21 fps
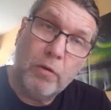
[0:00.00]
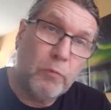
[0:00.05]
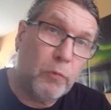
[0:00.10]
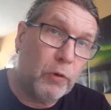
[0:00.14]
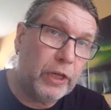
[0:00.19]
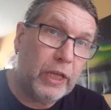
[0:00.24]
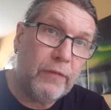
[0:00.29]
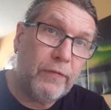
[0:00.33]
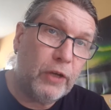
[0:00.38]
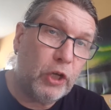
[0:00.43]

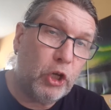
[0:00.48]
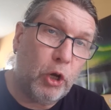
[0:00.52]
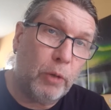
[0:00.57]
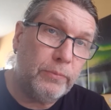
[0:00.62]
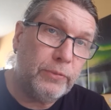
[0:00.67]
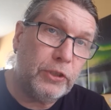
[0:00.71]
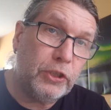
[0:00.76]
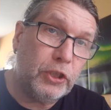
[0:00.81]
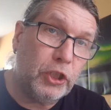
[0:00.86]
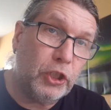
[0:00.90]
whatever
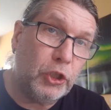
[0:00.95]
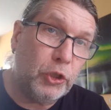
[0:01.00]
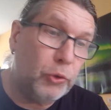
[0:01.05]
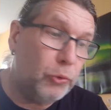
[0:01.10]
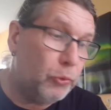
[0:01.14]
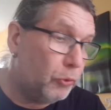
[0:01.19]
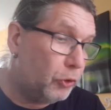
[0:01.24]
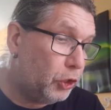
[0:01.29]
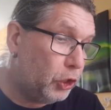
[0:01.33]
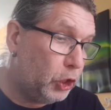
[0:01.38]
comes to
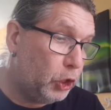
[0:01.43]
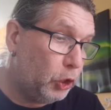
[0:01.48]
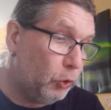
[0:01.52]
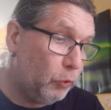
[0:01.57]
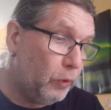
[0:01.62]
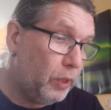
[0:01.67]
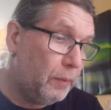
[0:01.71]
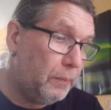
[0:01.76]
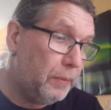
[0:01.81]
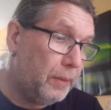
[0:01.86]
you, you
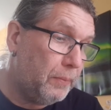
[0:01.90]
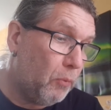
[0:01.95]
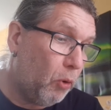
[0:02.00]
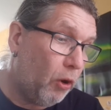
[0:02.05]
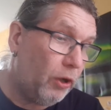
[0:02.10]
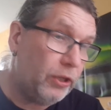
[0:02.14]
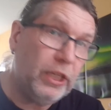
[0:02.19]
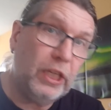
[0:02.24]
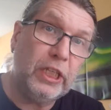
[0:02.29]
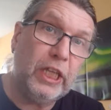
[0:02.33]
will be
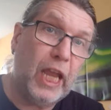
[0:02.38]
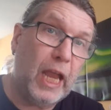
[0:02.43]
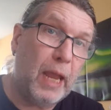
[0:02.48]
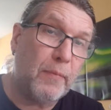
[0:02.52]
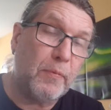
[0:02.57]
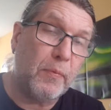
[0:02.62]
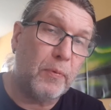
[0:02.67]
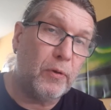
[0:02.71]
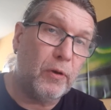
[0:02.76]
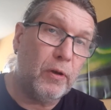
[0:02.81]
more than
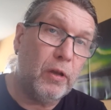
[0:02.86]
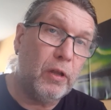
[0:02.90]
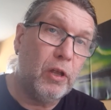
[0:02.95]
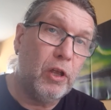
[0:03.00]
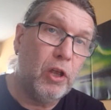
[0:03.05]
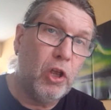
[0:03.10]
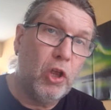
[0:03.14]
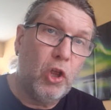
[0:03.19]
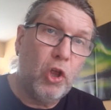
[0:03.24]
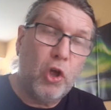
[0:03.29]
capable
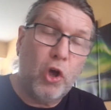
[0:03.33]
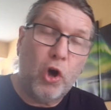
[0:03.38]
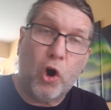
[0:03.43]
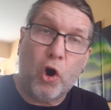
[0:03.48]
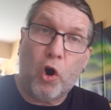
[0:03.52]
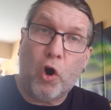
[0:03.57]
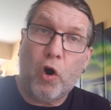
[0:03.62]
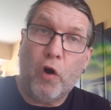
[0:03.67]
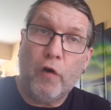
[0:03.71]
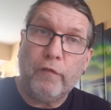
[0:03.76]

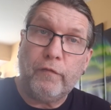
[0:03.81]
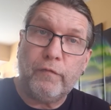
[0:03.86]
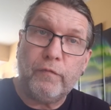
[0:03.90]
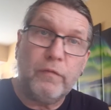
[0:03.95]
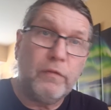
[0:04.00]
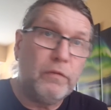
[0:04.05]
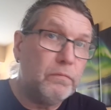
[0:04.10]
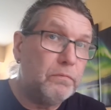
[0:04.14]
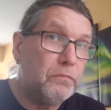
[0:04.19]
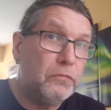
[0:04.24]
of
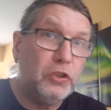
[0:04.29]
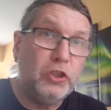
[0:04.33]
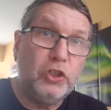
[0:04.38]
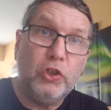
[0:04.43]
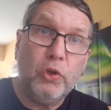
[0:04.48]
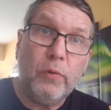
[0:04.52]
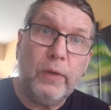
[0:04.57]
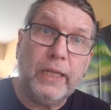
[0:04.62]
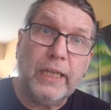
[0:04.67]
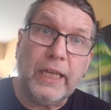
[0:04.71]

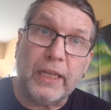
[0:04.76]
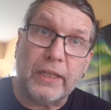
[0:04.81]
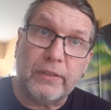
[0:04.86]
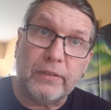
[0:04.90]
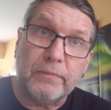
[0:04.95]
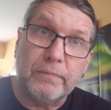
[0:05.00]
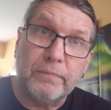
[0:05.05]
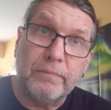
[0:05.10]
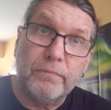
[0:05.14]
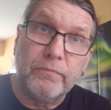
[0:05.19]
doing
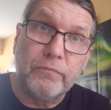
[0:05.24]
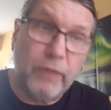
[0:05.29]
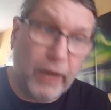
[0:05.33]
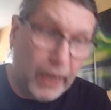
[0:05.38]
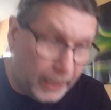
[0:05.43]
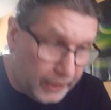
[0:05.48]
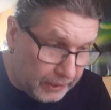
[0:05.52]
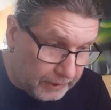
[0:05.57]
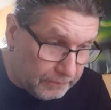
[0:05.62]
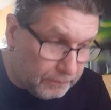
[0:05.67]
it,
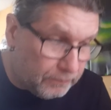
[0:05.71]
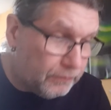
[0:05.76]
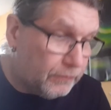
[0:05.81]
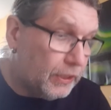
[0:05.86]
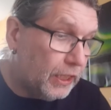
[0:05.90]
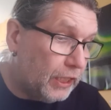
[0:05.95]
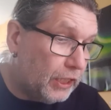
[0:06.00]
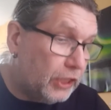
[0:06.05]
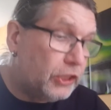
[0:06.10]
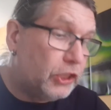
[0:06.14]
right?
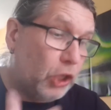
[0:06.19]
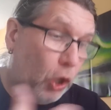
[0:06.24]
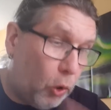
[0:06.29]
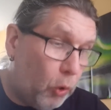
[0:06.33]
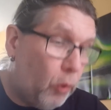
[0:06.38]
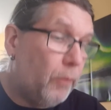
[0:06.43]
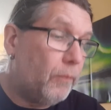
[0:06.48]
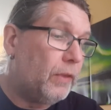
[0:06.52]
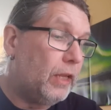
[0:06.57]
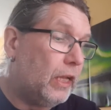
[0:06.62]

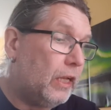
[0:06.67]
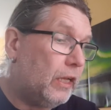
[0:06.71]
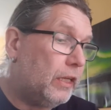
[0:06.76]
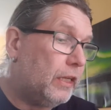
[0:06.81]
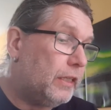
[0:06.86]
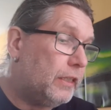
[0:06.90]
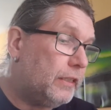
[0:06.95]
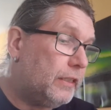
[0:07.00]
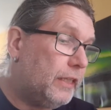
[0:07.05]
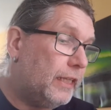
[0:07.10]
So
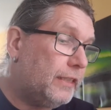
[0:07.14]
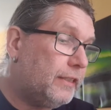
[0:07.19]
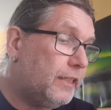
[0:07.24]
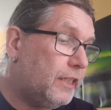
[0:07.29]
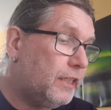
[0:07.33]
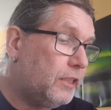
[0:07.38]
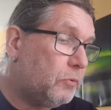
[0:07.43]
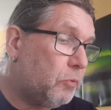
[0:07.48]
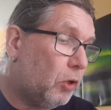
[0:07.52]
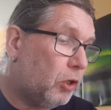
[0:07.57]
this
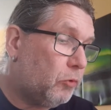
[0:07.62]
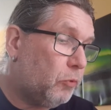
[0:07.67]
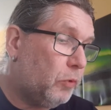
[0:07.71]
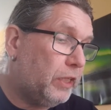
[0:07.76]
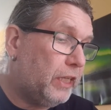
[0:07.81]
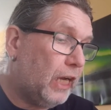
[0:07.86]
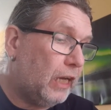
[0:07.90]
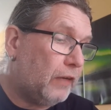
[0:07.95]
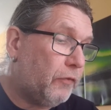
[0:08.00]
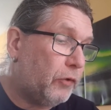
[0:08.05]
is what we
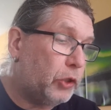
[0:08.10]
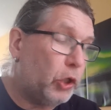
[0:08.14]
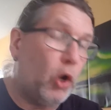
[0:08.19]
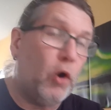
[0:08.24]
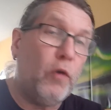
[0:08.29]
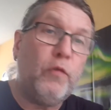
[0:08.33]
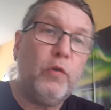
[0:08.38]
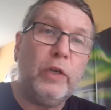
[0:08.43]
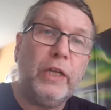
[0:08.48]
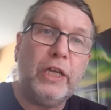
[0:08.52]
got for your
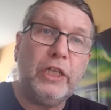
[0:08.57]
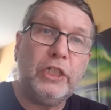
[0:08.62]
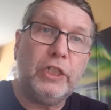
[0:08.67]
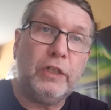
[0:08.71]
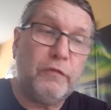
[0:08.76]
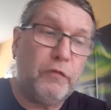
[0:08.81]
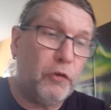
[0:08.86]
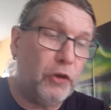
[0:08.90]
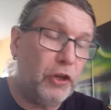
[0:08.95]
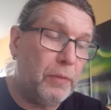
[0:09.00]
overall energy
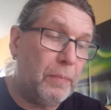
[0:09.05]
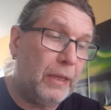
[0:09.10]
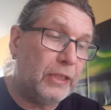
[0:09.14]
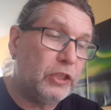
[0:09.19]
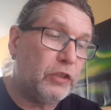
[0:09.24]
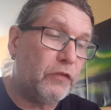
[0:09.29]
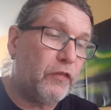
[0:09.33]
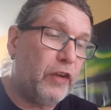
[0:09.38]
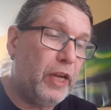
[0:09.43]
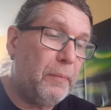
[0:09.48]
for the
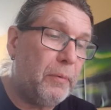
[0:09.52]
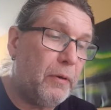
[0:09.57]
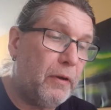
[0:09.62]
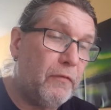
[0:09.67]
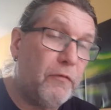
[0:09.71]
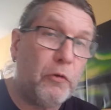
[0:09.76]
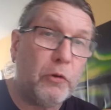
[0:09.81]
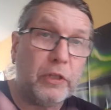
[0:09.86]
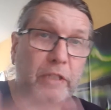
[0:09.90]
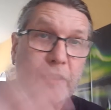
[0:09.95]
month of April,
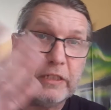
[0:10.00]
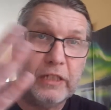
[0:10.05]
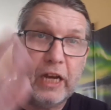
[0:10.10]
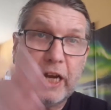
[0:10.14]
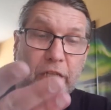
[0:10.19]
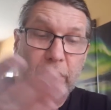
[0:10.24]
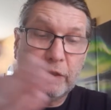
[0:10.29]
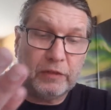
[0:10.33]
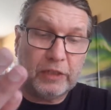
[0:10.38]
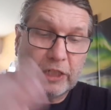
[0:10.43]
for the
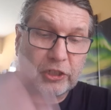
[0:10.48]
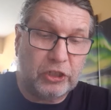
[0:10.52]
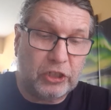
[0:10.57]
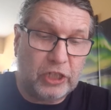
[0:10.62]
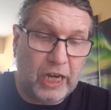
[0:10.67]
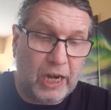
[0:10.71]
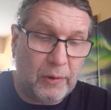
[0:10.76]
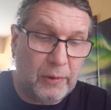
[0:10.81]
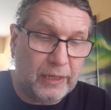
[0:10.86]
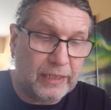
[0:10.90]
sign of
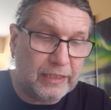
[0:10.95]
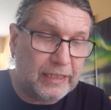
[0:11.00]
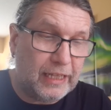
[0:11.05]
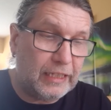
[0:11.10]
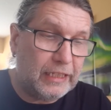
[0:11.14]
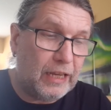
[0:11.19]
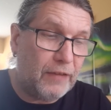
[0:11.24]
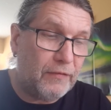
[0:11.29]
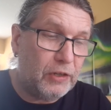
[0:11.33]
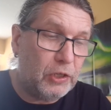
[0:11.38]
Sagittarius.
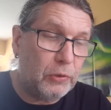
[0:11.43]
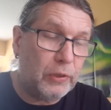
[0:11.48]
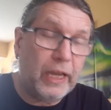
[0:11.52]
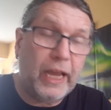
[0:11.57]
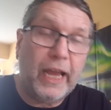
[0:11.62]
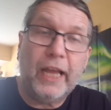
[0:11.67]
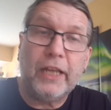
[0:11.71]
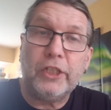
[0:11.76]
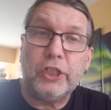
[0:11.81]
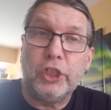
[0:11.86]
Let's have a
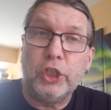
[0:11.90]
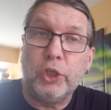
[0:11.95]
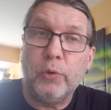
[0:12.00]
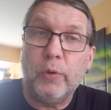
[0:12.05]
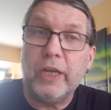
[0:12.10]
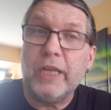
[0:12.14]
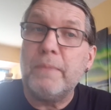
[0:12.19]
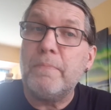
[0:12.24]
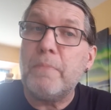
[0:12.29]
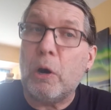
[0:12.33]
look at
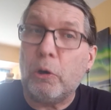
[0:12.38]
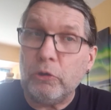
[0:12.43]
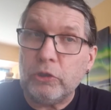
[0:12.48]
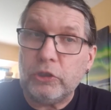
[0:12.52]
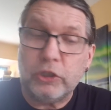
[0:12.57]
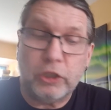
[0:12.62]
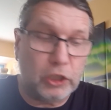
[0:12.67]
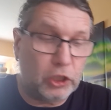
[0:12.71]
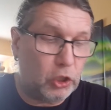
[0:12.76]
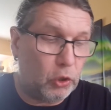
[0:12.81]
your
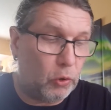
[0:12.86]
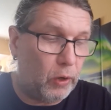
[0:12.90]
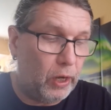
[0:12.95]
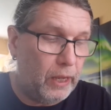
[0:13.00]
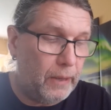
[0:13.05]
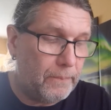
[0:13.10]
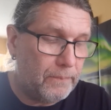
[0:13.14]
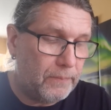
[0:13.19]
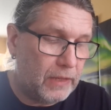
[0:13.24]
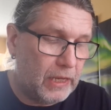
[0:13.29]
emotional
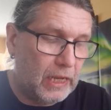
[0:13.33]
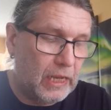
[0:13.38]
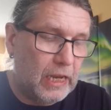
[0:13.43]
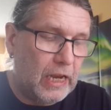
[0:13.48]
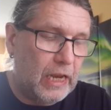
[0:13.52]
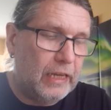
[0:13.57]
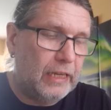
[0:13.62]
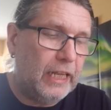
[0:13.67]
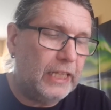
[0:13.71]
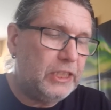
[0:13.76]
core.
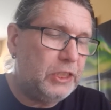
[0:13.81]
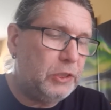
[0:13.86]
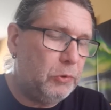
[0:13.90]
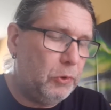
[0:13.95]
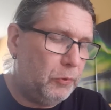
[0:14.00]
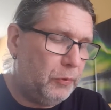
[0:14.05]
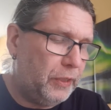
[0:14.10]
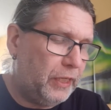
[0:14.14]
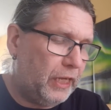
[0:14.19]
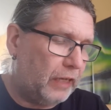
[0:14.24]
Let's see
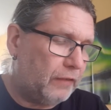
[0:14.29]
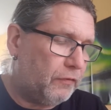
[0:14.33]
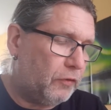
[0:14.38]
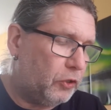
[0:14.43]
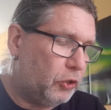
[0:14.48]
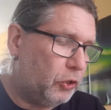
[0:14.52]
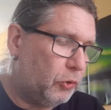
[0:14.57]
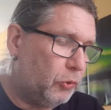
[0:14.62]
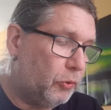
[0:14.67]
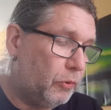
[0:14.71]
what we got
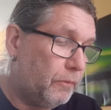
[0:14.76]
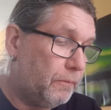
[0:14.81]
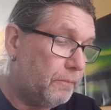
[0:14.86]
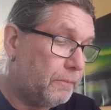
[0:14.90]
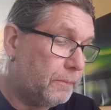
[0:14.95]
for you.